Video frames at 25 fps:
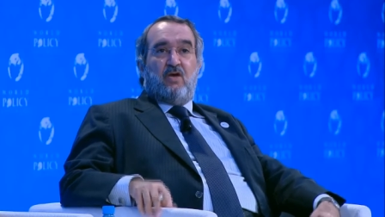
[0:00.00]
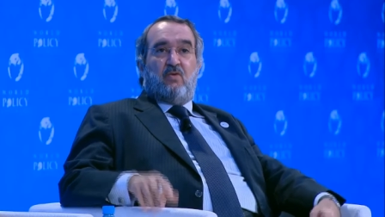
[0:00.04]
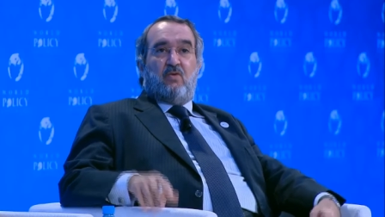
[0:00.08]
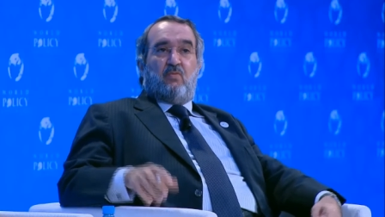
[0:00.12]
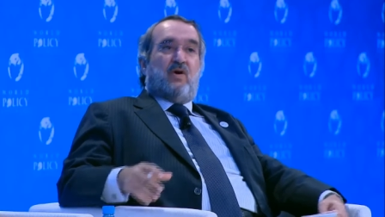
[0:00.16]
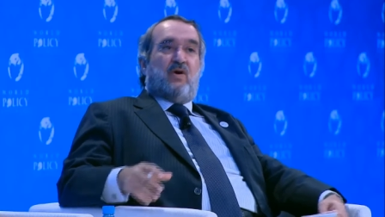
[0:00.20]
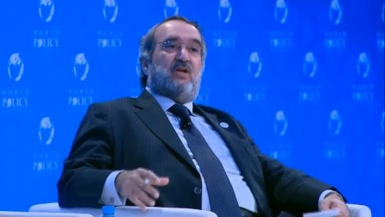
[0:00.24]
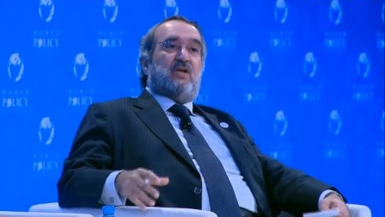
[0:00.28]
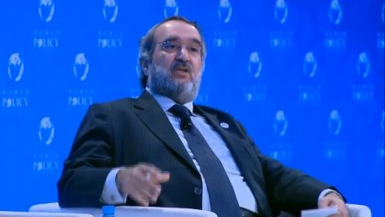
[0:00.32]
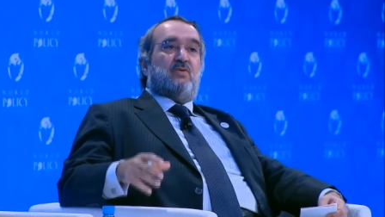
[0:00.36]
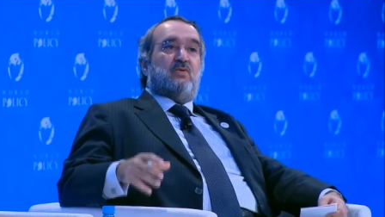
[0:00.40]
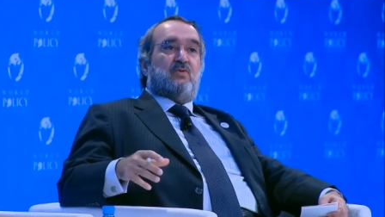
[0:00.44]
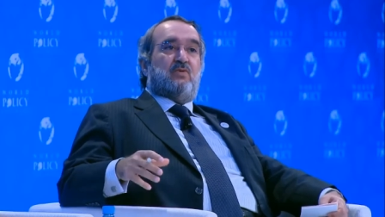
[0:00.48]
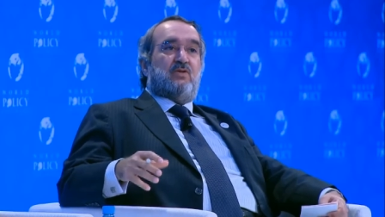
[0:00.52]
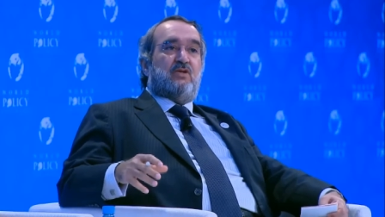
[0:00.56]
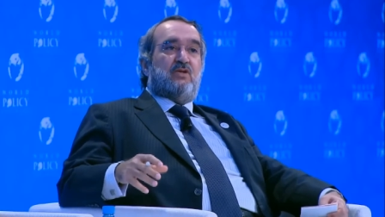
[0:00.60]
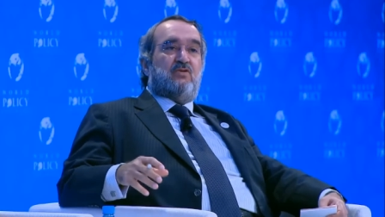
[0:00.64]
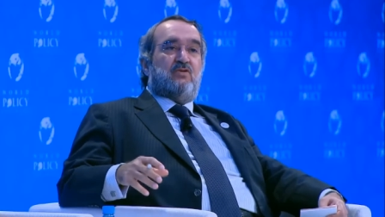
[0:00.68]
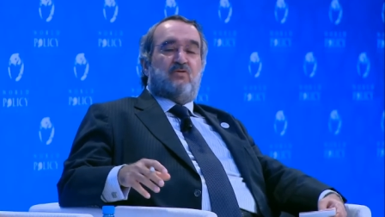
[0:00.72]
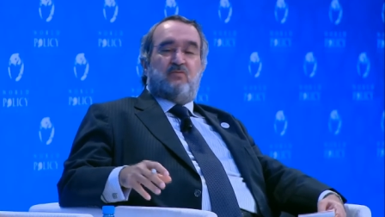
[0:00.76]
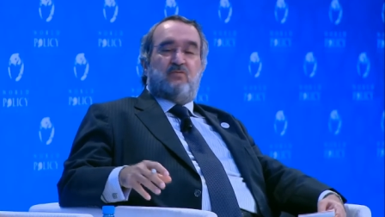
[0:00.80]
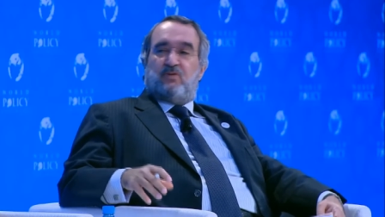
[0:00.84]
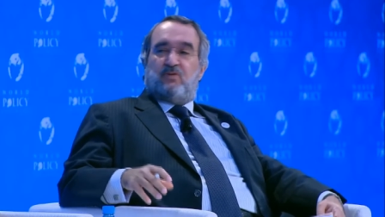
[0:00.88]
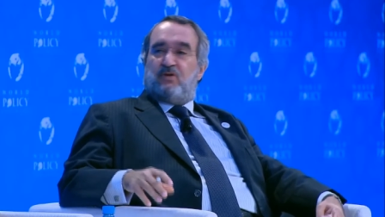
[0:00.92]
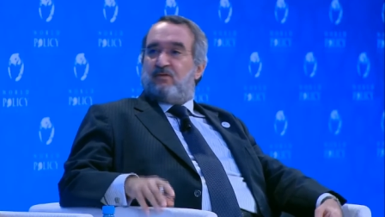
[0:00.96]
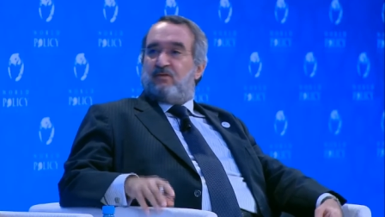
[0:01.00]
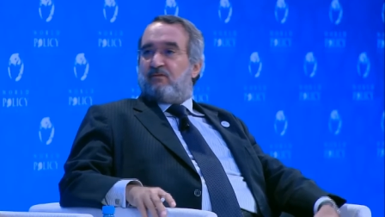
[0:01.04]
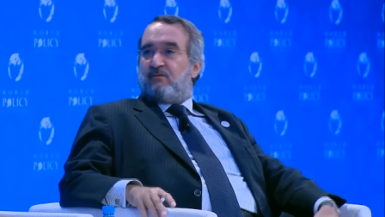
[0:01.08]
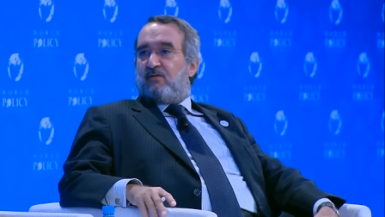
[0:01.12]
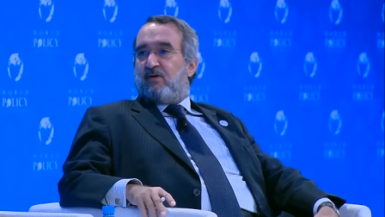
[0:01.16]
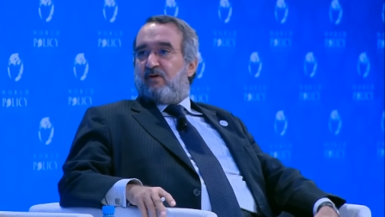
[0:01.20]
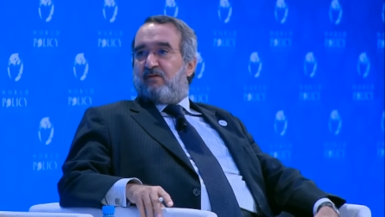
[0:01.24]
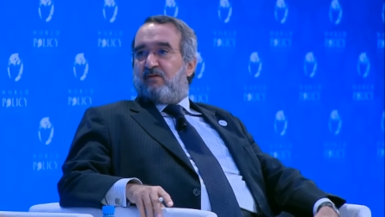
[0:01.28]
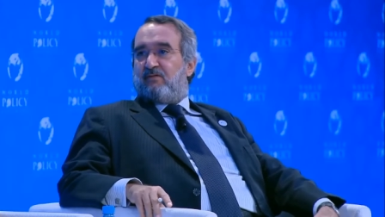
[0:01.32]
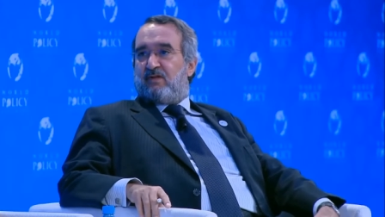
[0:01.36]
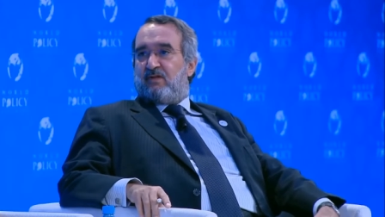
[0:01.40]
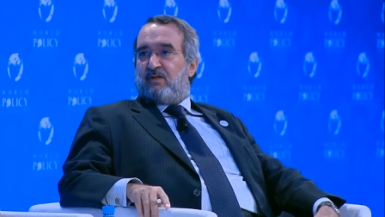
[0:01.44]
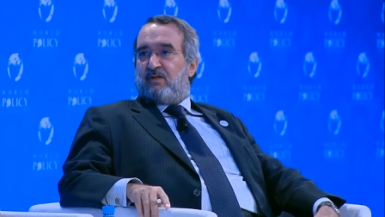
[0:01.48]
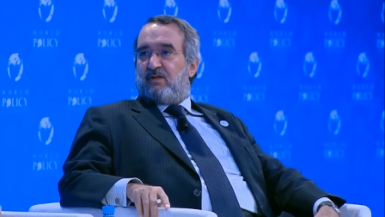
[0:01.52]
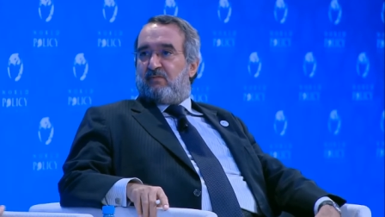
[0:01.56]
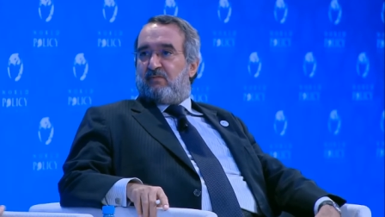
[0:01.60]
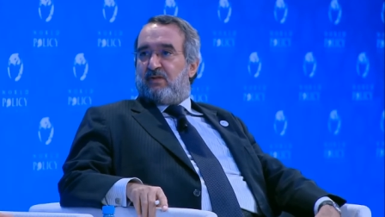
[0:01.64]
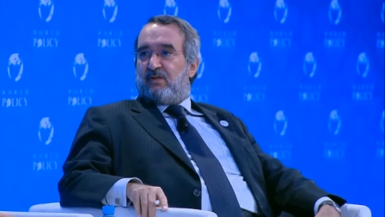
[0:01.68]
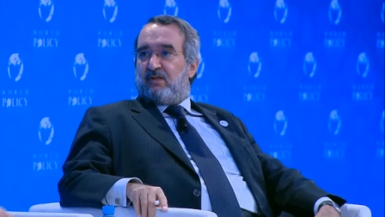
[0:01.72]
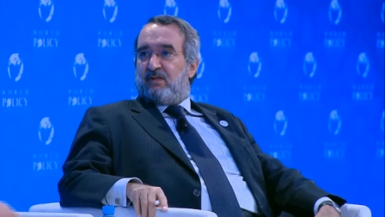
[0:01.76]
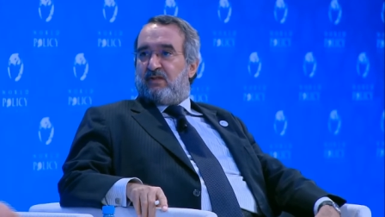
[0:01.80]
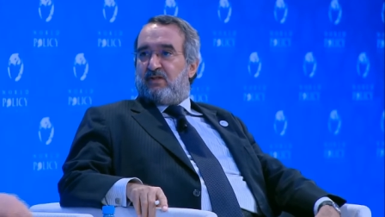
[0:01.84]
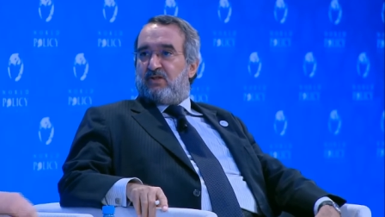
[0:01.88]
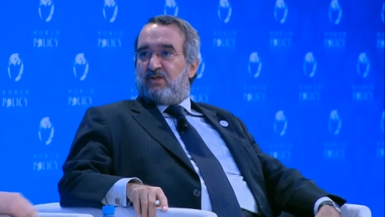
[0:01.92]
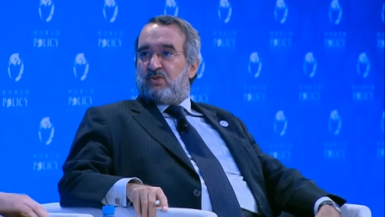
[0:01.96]
why do we need to be involved in the
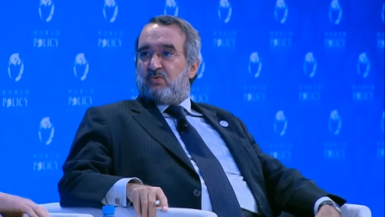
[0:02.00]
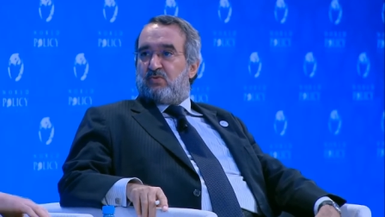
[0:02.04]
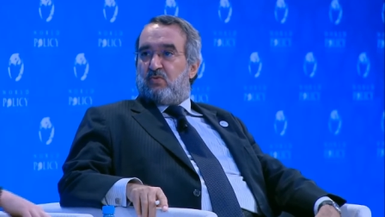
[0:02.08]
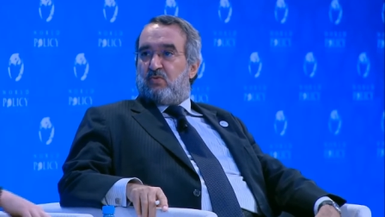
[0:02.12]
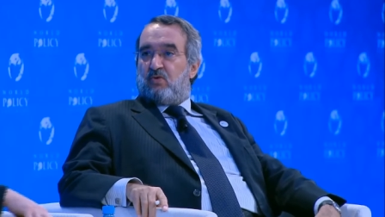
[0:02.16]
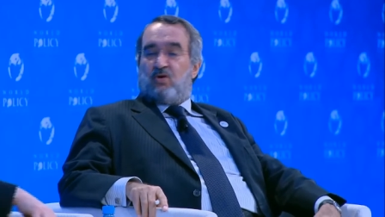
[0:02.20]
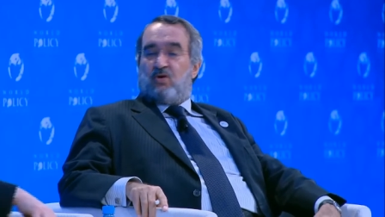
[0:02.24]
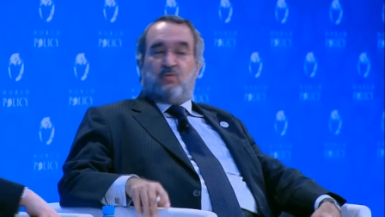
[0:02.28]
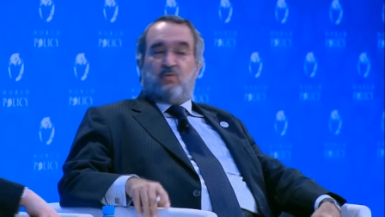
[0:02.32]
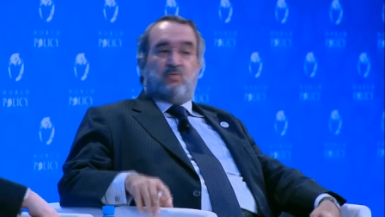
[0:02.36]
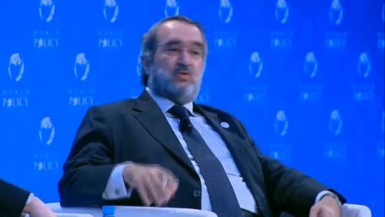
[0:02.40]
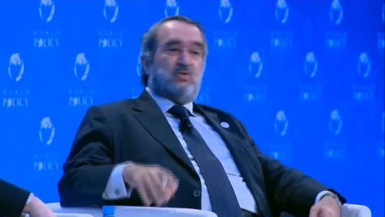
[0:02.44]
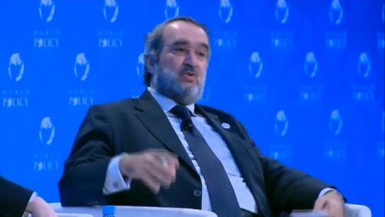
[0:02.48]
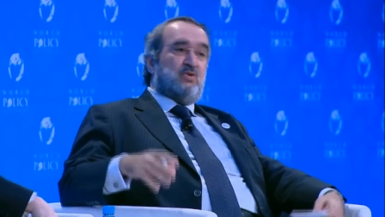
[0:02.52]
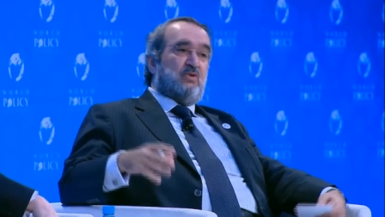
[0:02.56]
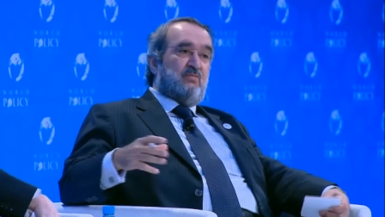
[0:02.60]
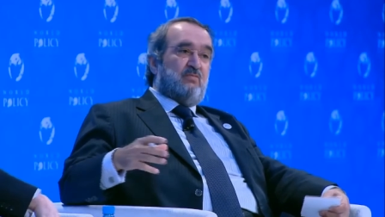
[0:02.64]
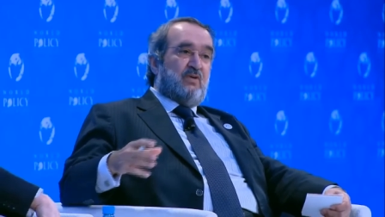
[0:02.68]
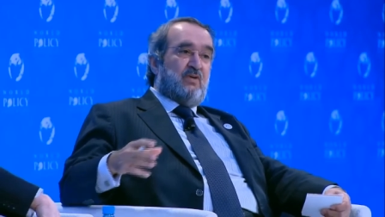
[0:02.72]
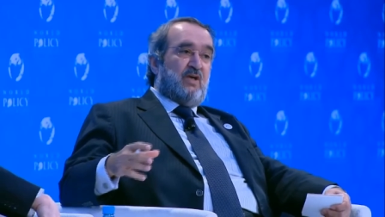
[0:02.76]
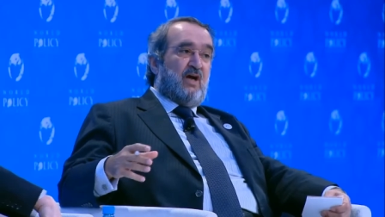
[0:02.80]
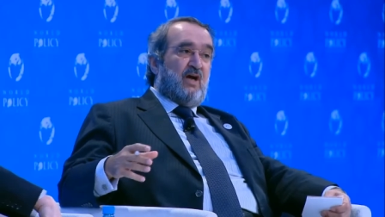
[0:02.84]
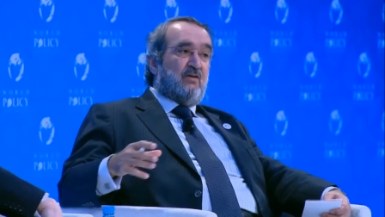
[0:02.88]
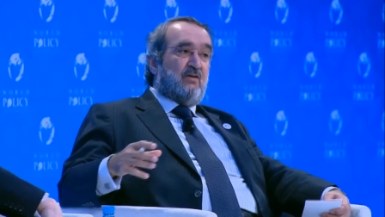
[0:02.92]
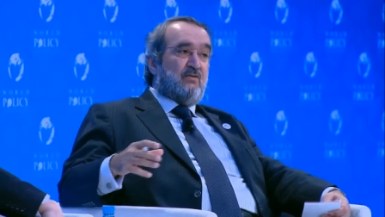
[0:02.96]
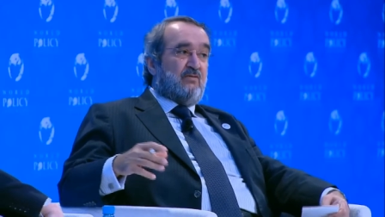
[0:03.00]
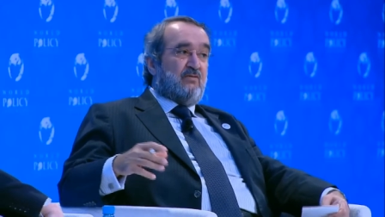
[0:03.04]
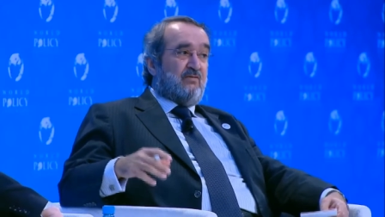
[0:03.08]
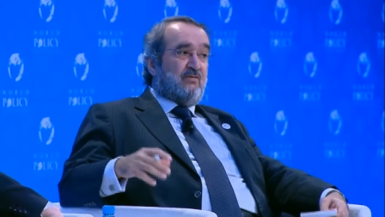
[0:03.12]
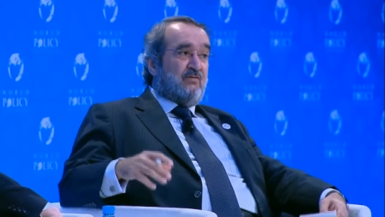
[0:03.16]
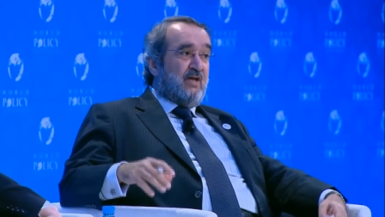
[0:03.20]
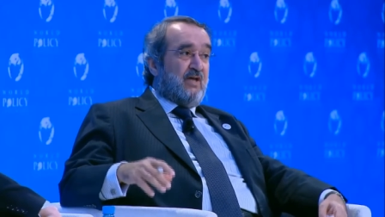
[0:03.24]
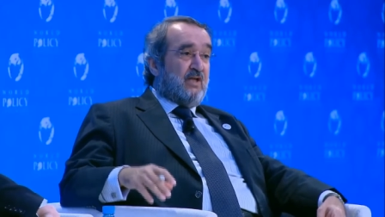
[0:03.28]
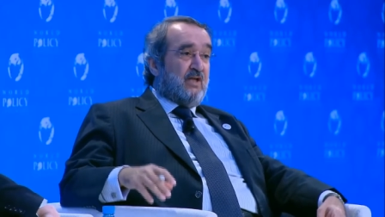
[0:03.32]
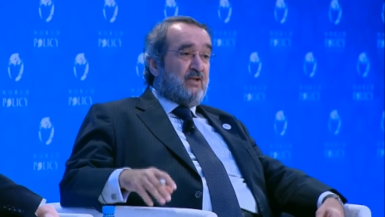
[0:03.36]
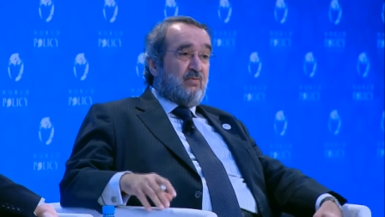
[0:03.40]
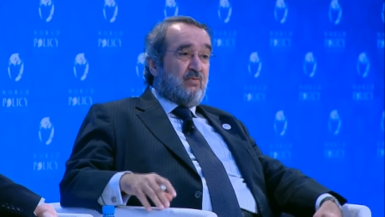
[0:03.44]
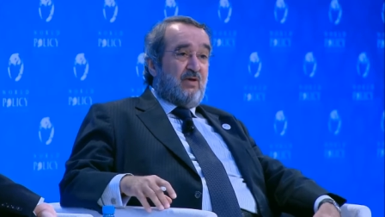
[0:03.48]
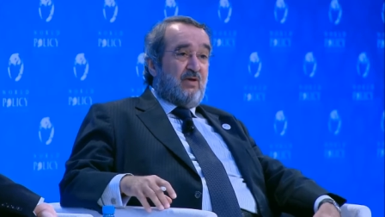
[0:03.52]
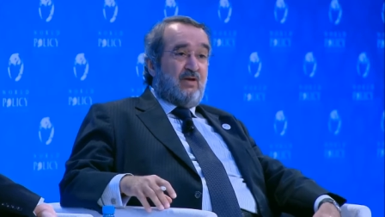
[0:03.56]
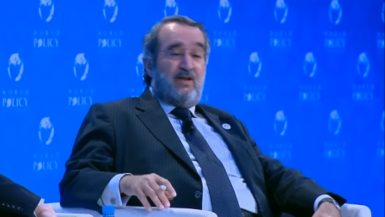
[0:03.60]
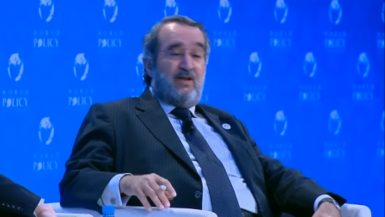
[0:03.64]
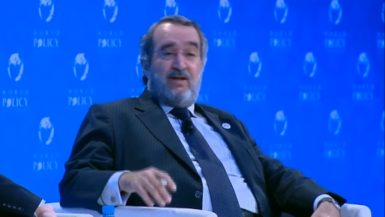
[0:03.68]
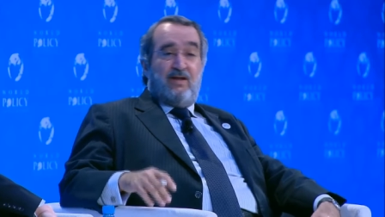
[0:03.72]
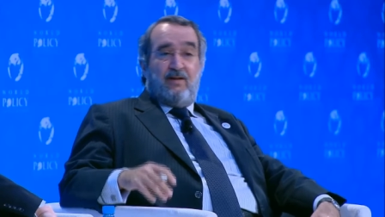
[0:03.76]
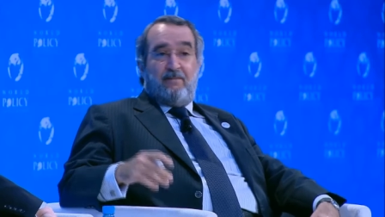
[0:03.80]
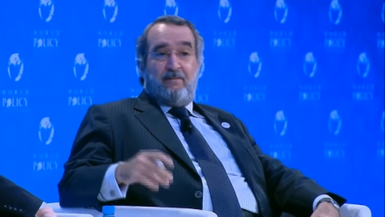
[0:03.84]
Middle East war? We should be out of that one.